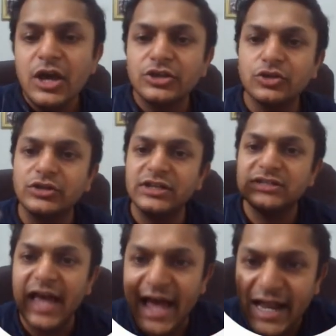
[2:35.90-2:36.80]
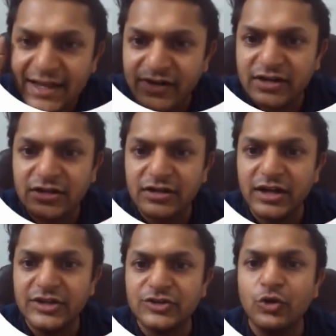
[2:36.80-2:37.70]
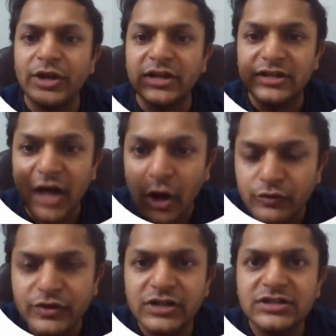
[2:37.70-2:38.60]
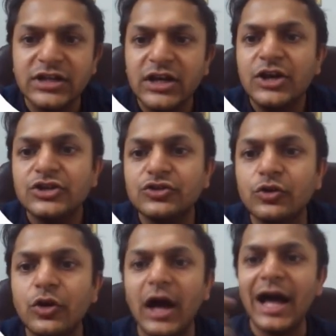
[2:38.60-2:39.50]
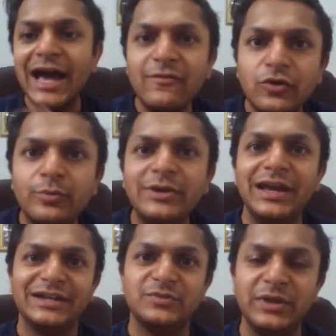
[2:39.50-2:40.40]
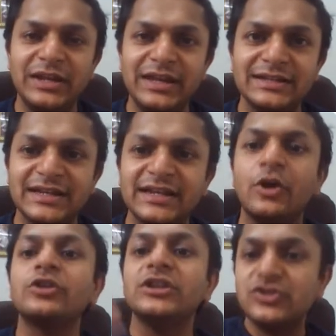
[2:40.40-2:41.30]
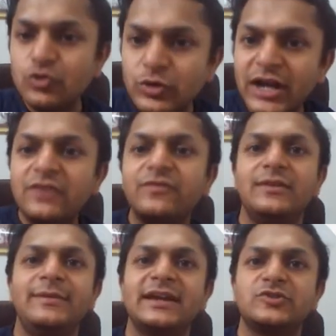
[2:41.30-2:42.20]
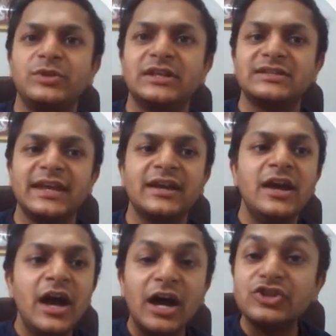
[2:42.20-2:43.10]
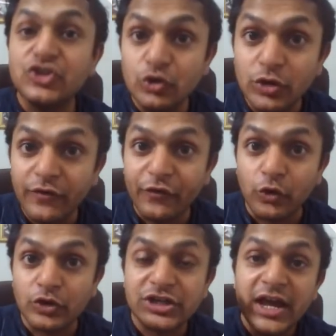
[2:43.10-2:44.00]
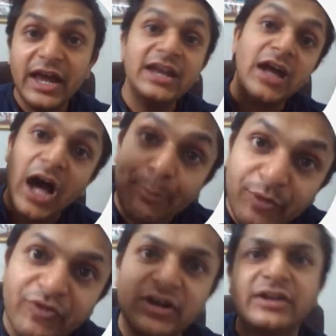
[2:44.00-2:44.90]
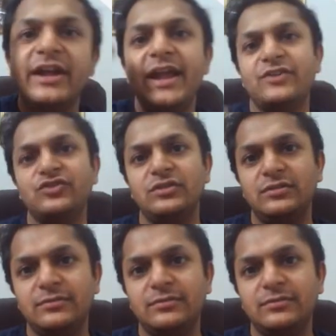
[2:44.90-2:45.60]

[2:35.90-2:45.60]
So this elevator is going downwards. So I would be experiencing, or the student will be experiencing, a pseudo force in upward direction.